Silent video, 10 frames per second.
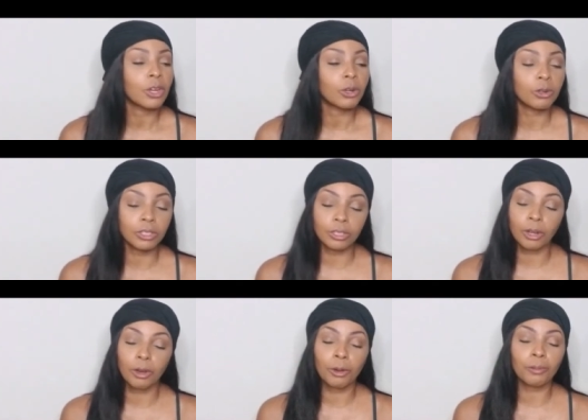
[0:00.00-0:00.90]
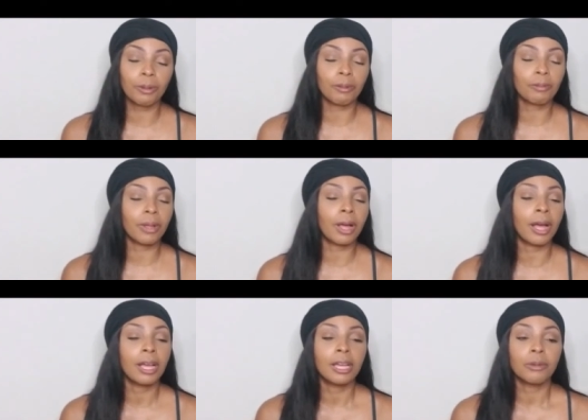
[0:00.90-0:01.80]
Christian home, blah,
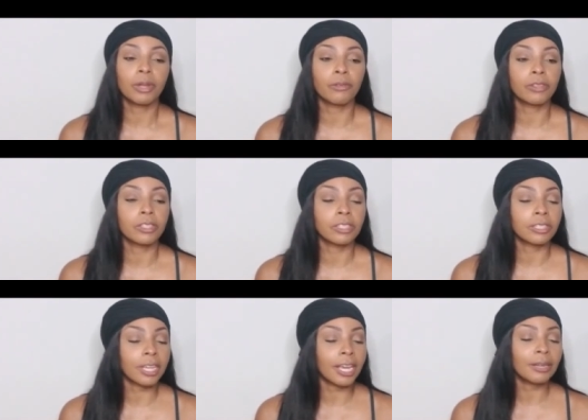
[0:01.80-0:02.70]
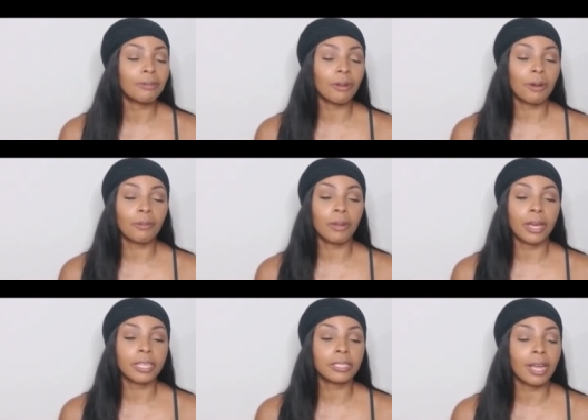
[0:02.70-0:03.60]
blah. If this is Satan, blah, blah,
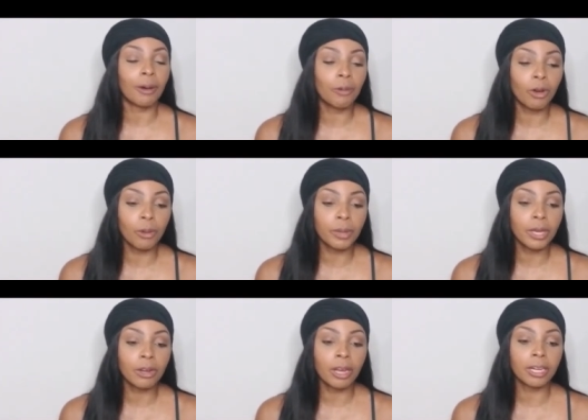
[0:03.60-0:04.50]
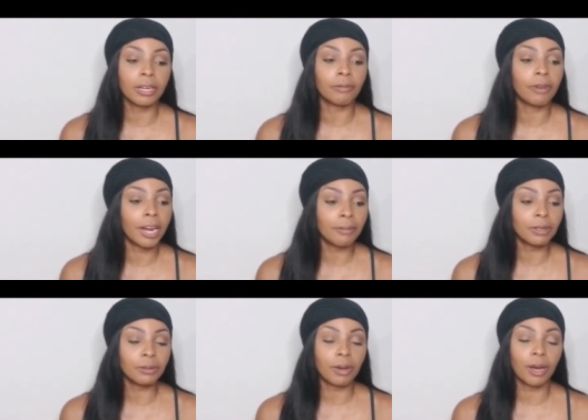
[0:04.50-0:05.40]
he's not welcome here. I didn't invite him
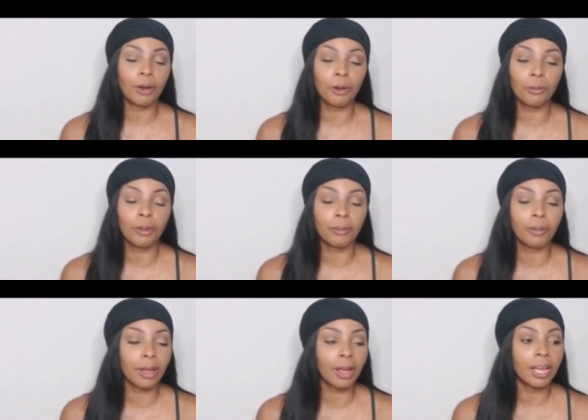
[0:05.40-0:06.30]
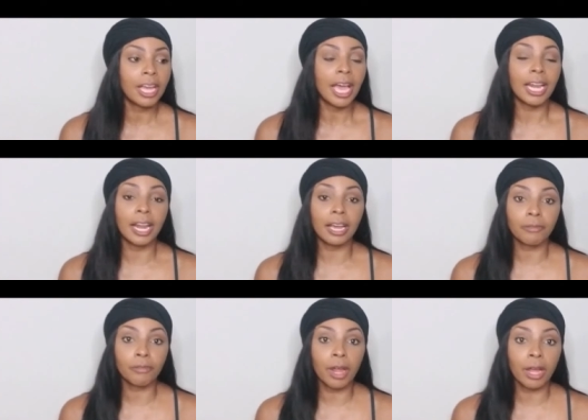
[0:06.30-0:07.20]
into my home, blah, blah. And I
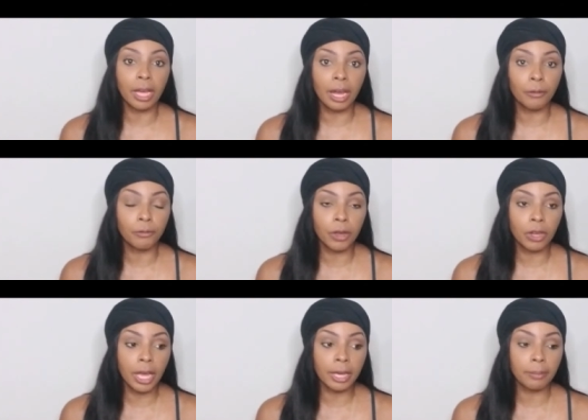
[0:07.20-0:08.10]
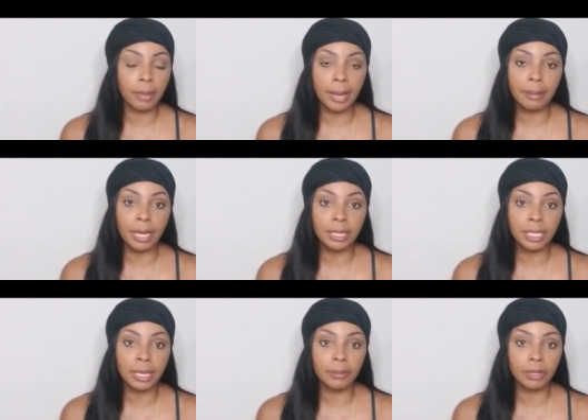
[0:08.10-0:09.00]
felt, kind of felt like maybe I
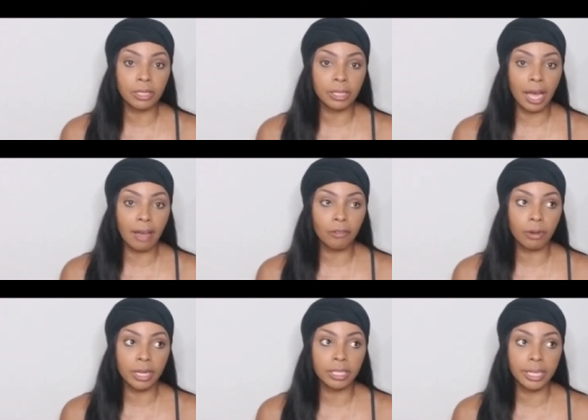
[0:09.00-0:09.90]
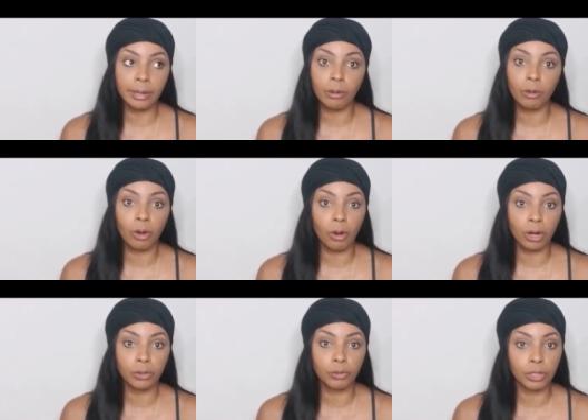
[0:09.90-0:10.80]
did because I've read tarot
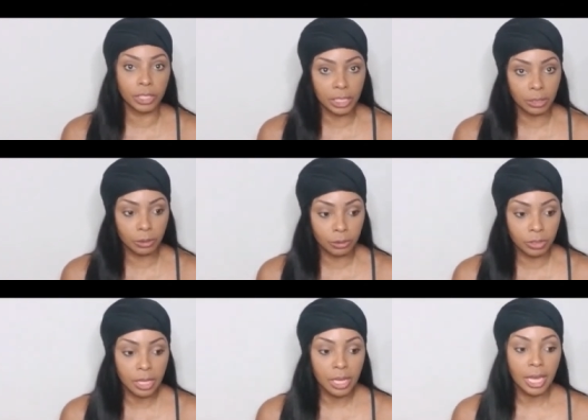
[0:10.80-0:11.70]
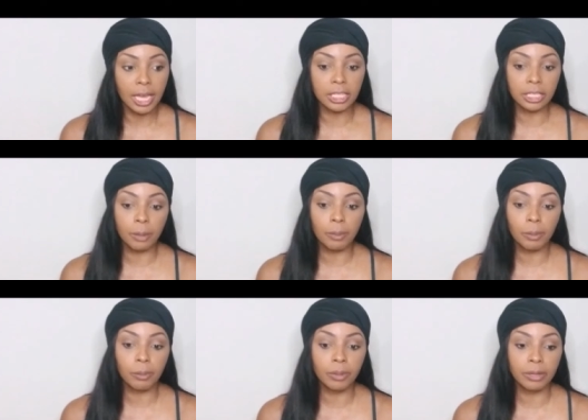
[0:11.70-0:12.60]
cards for years. And some
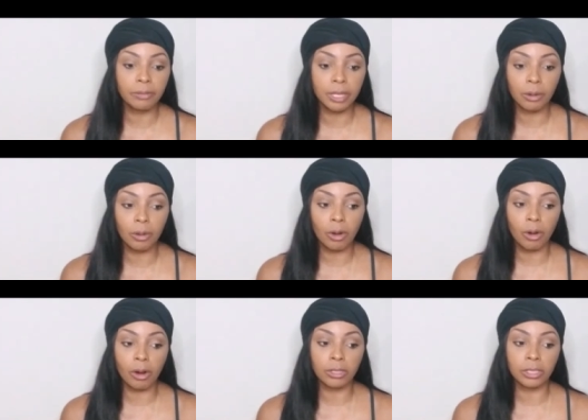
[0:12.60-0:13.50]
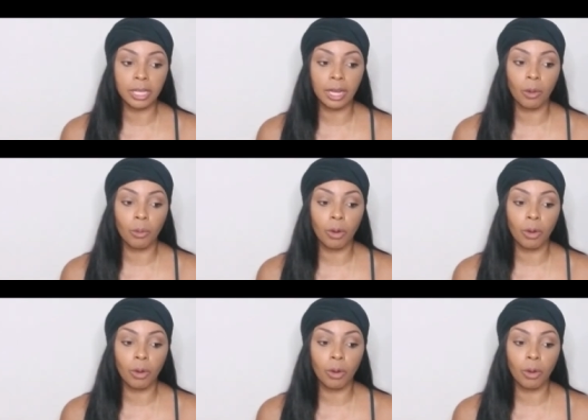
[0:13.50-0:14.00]
people believe tarot cards is like a,